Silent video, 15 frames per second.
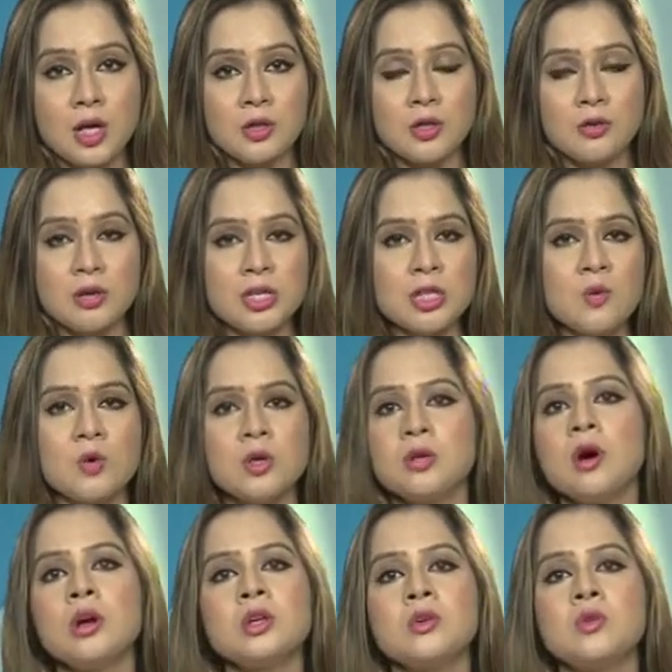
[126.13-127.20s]
The reader would
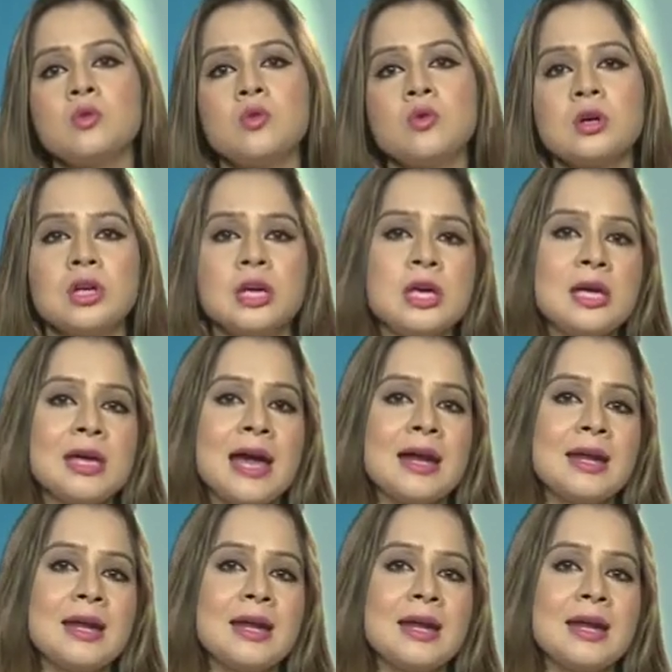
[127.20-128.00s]
not know key